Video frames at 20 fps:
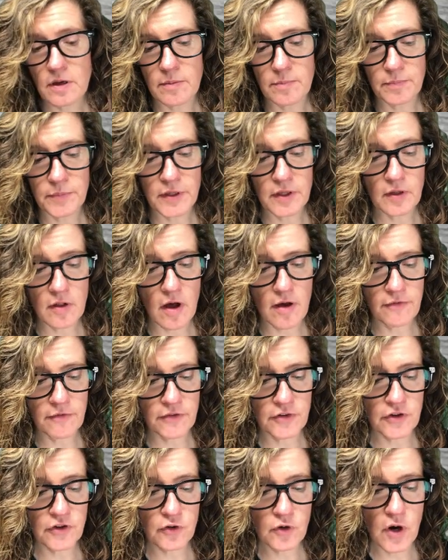peel off
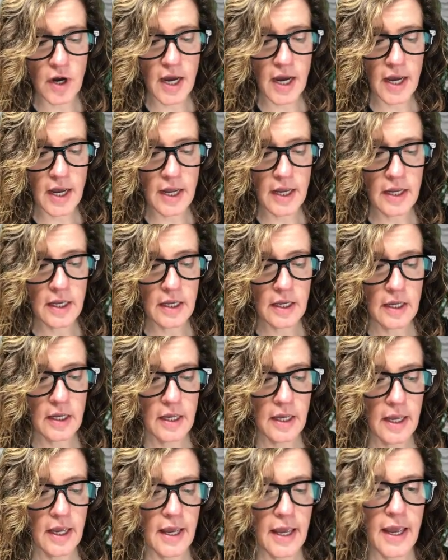to dry.
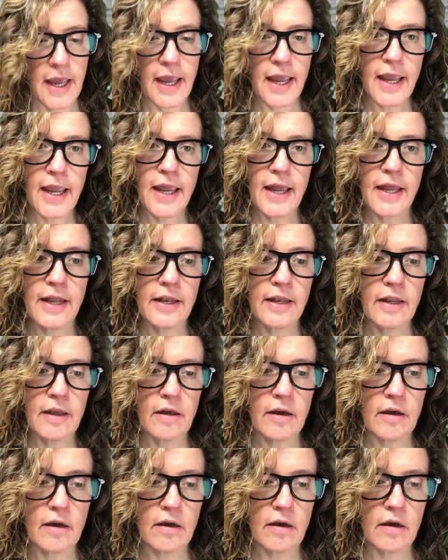And
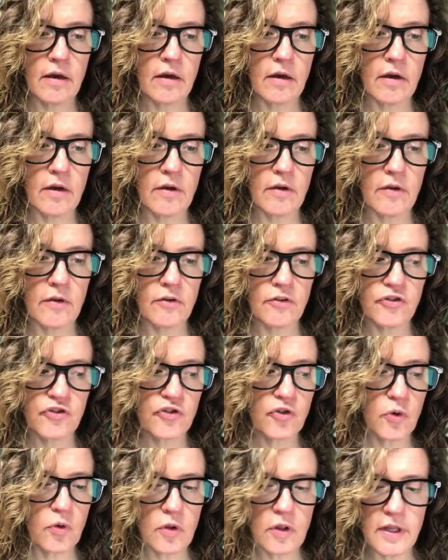a
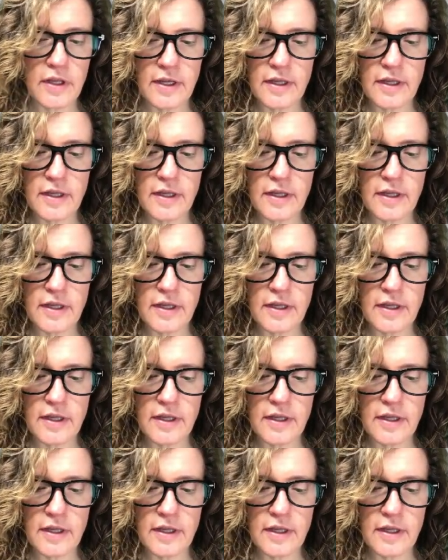short